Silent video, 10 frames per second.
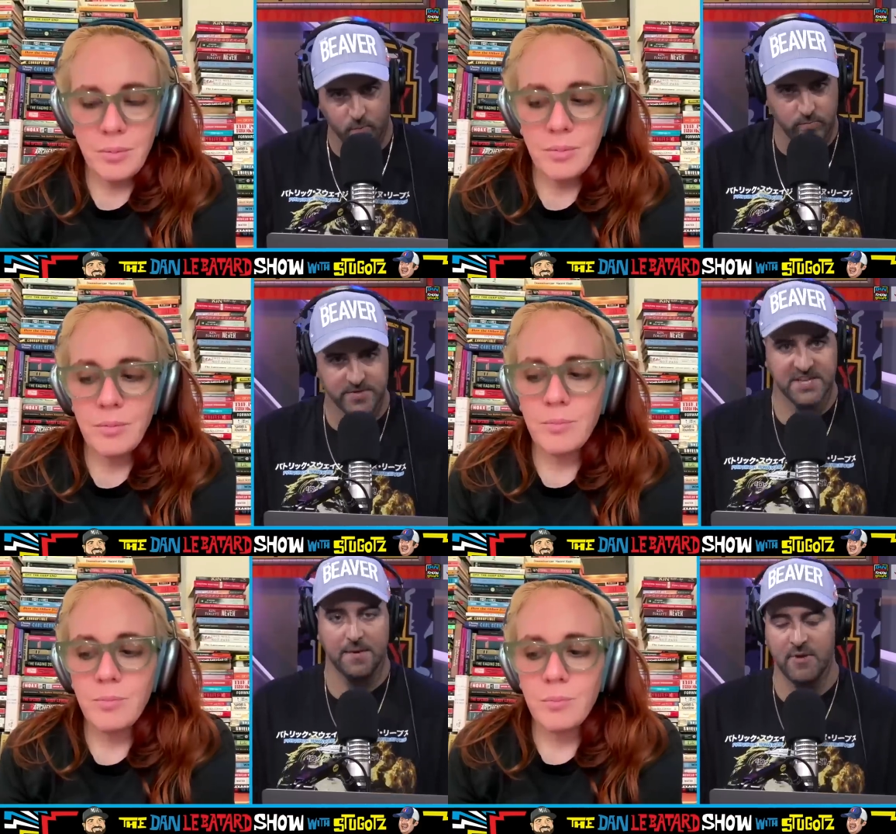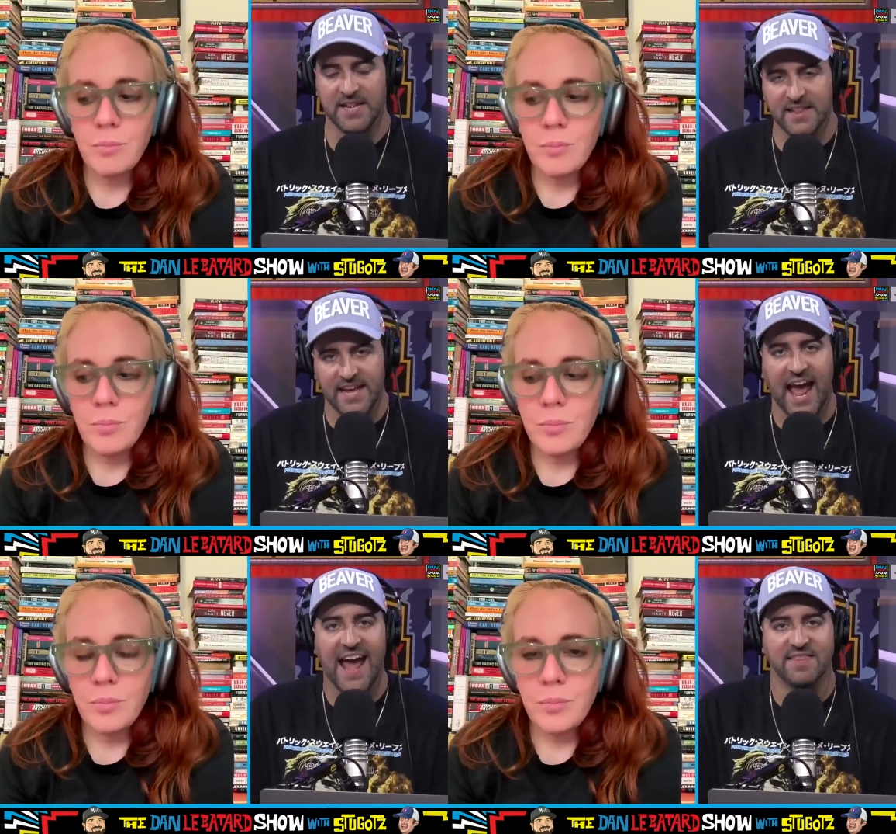Speaker 1: seemingly
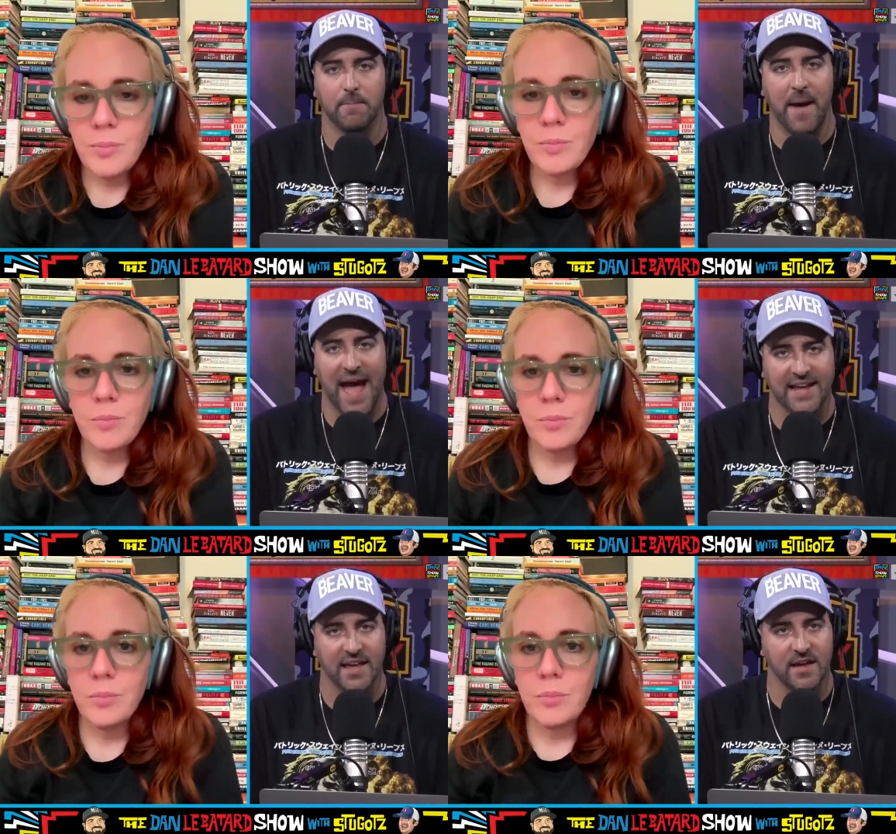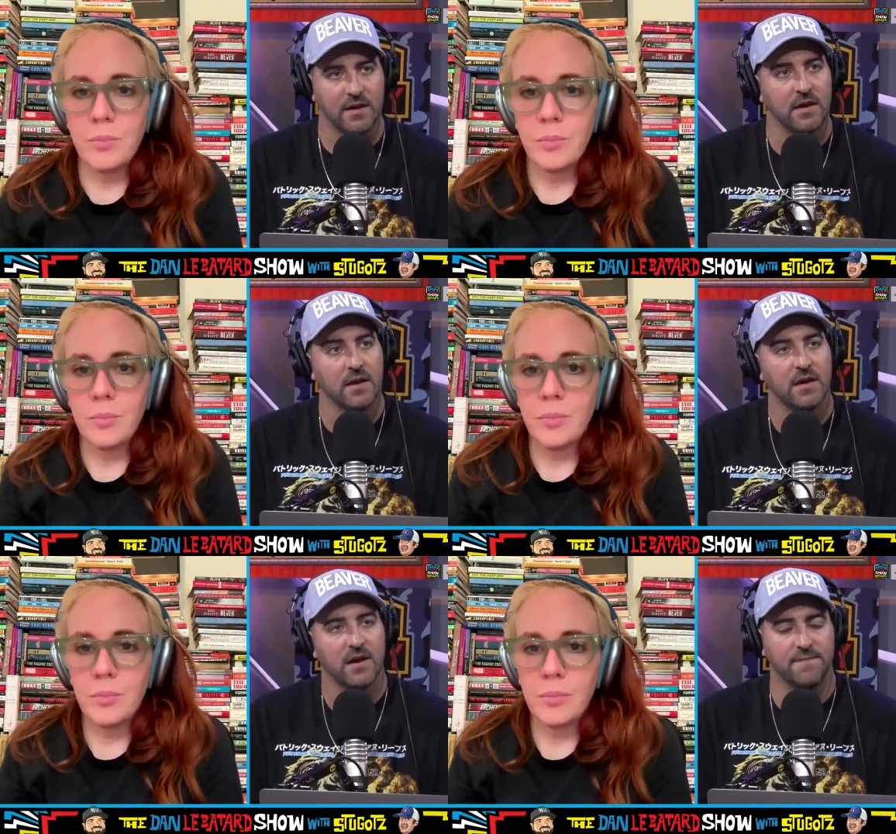had the backing
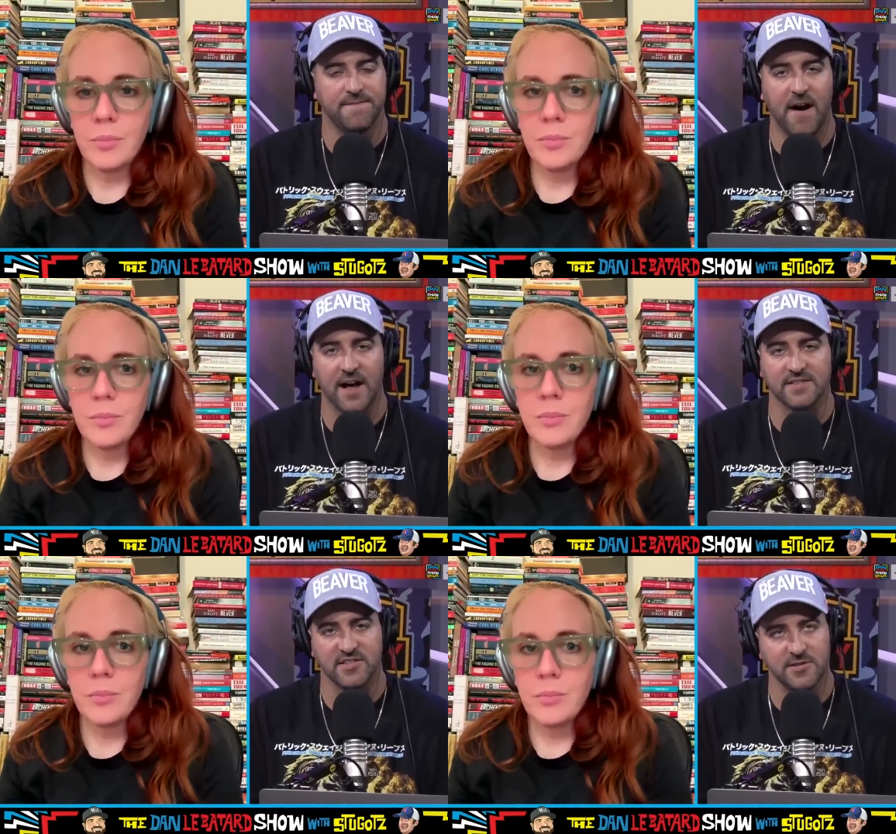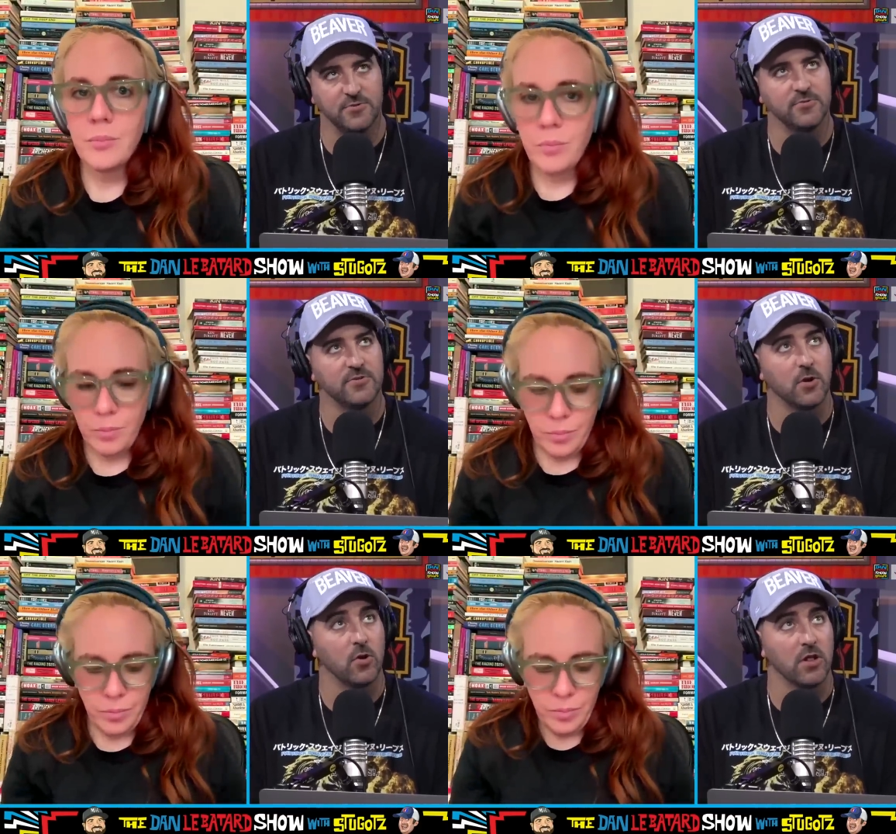of Fox
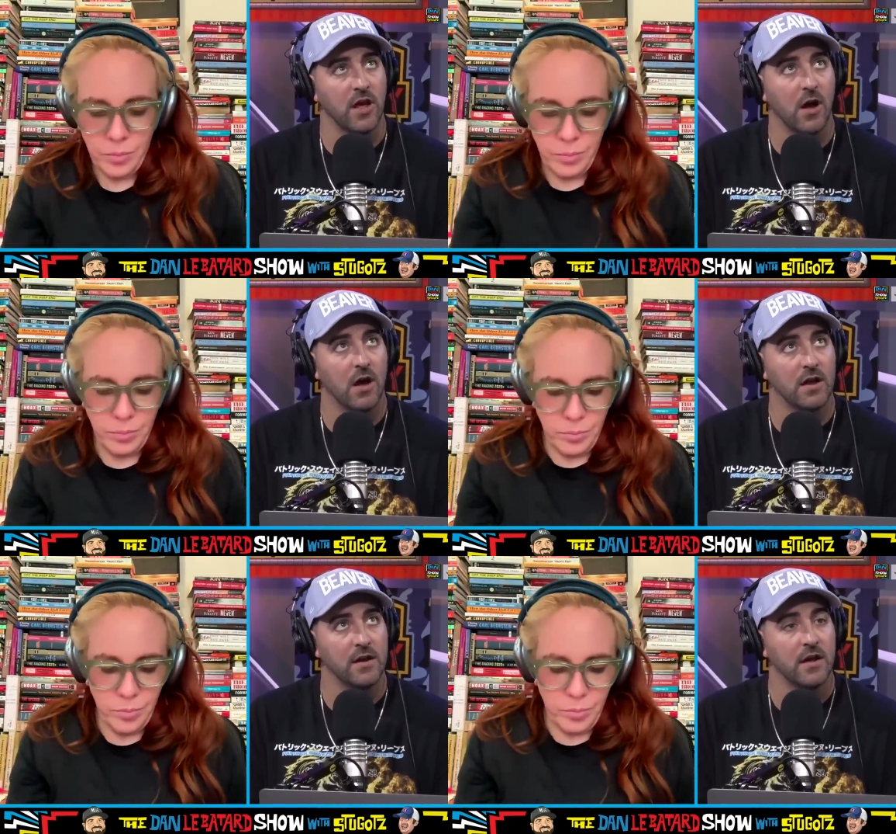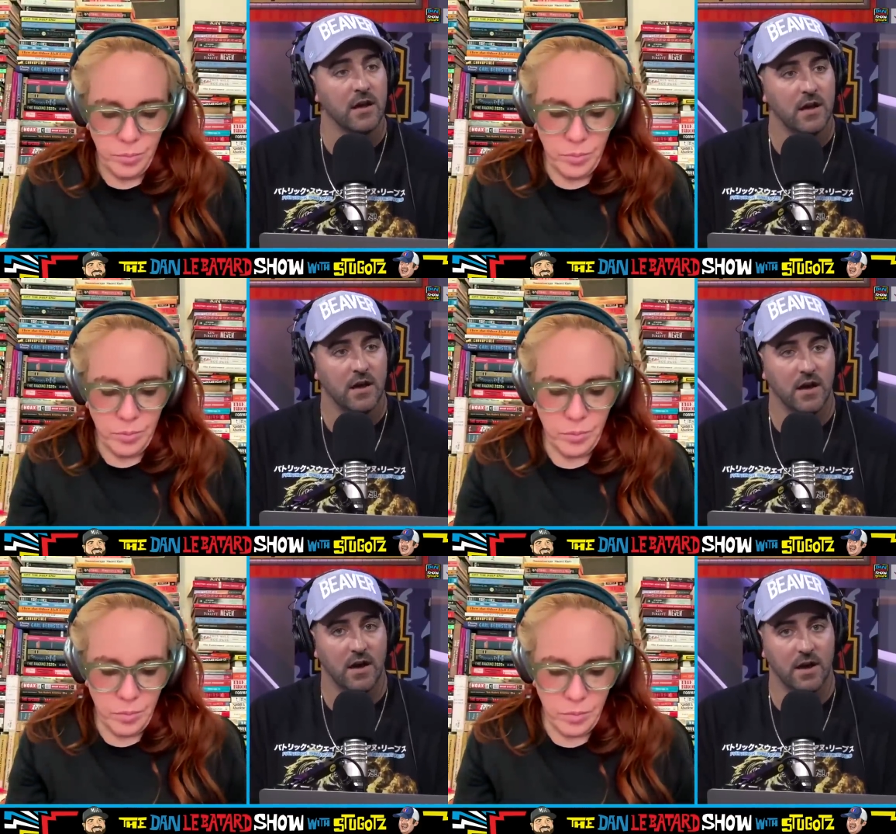News early on,
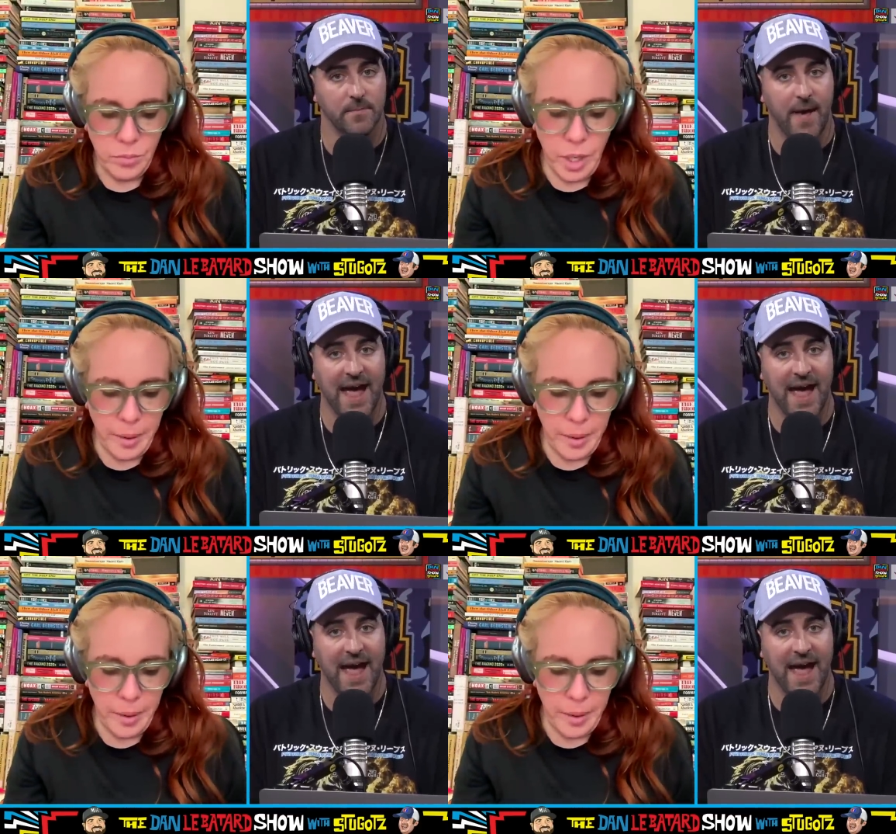um, right.